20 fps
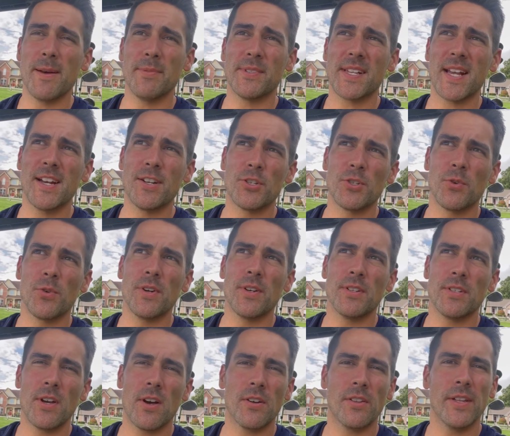It's kind of short,
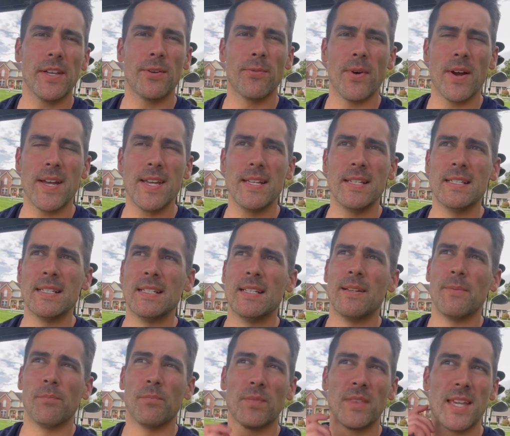dogleg right.
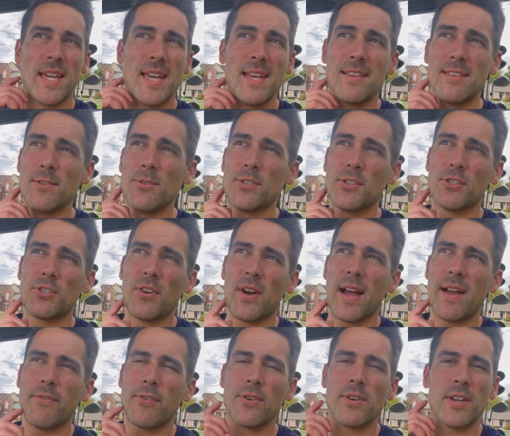Can't use a
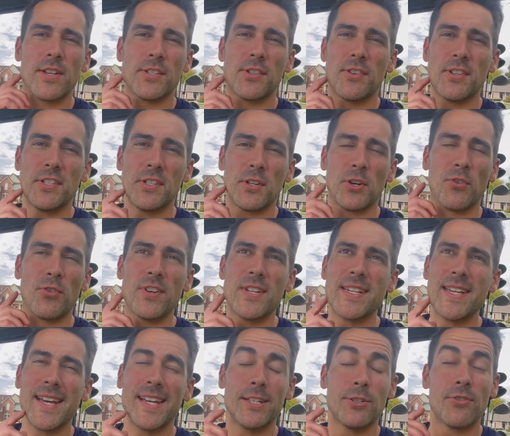driver because there is a
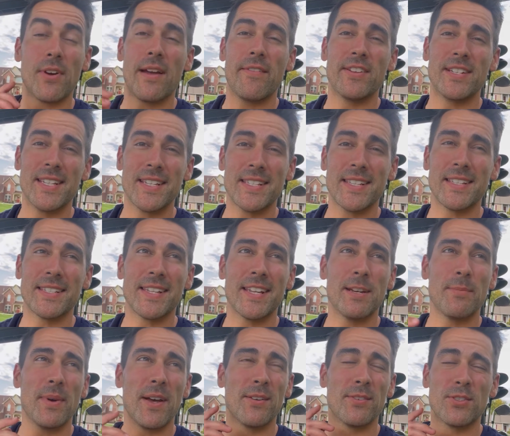creek at driving distance at
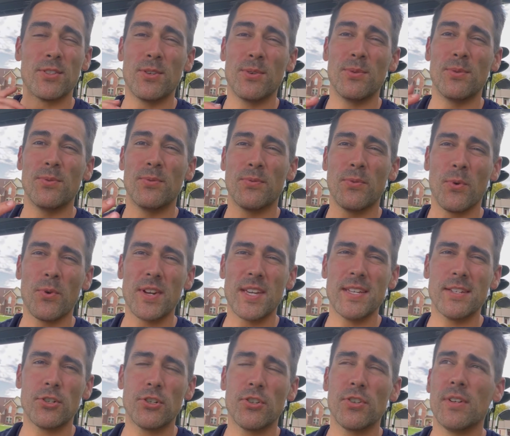about
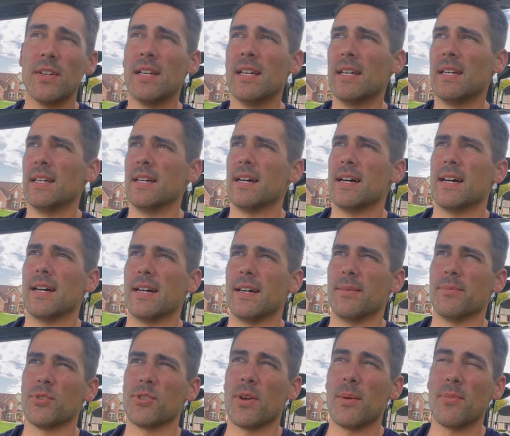240-ish.
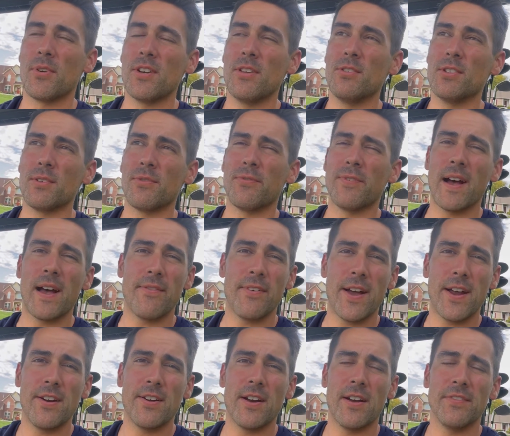Um, so I'm gonna use a five
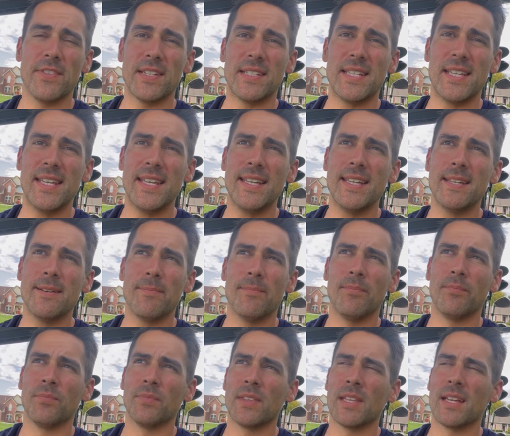iron off the tee.
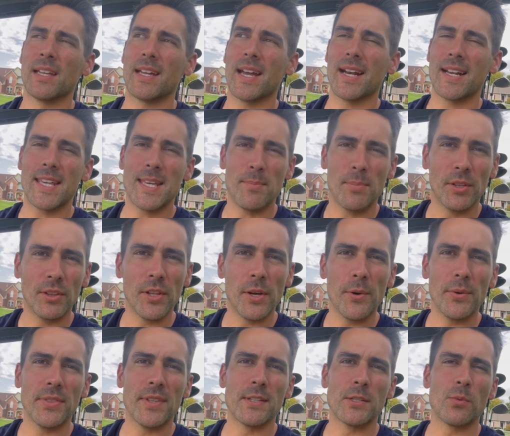Gotta keep it low
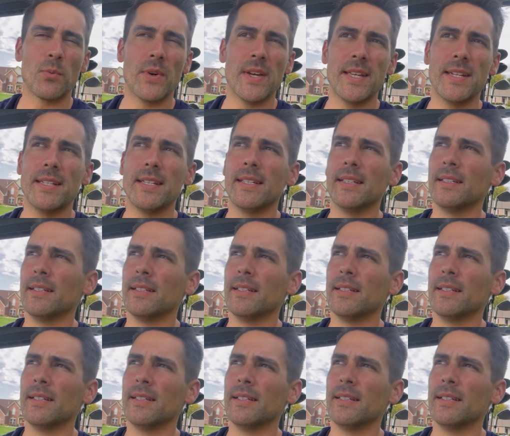with this wind.